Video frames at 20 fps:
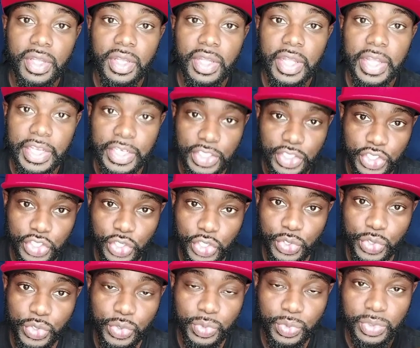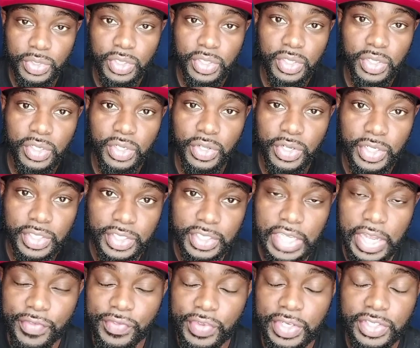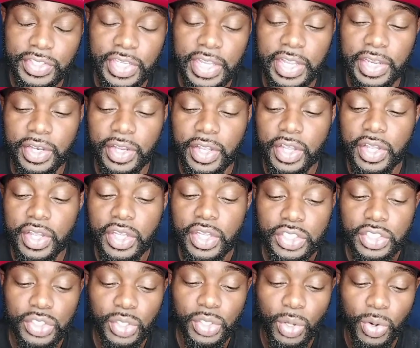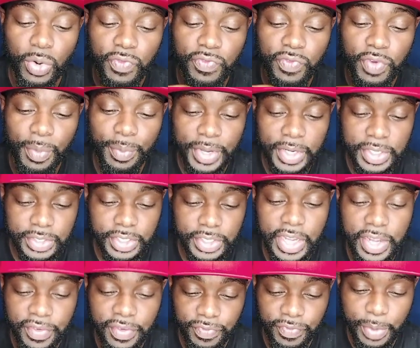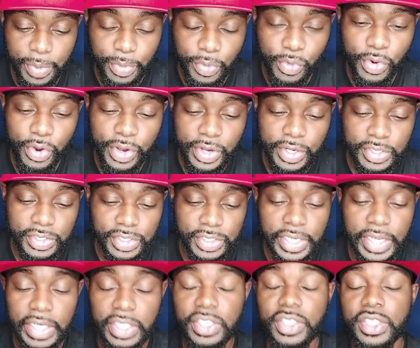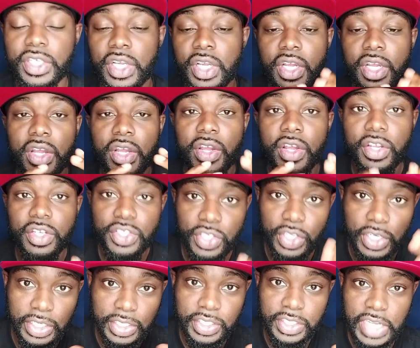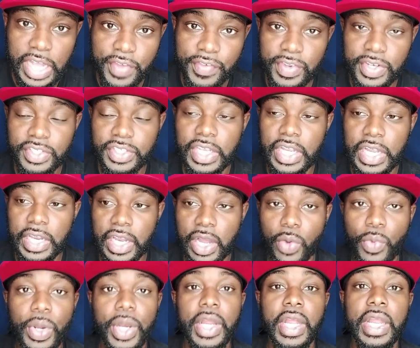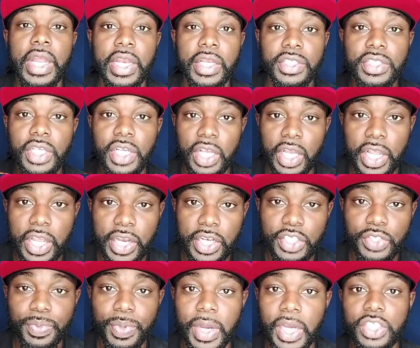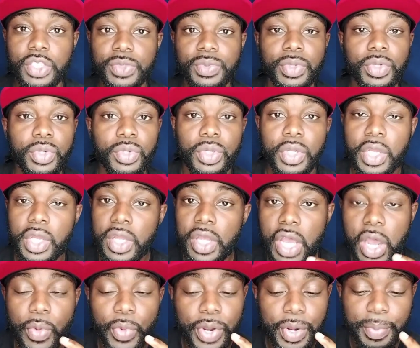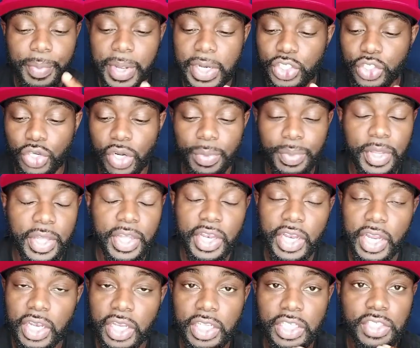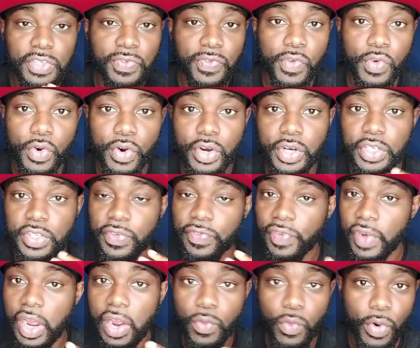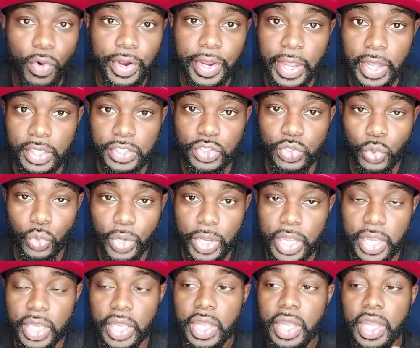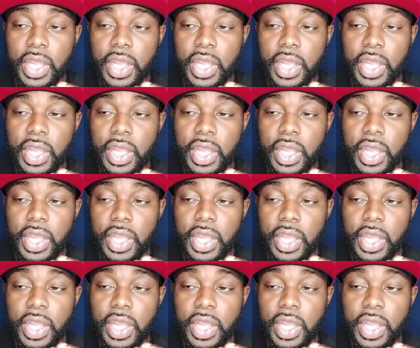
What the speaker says: in June on the 17th. So from this day, February 6th to the 17th, I want to eat as clean as possible. I want to make sure I'm getting at least 4 to 5 workouts a week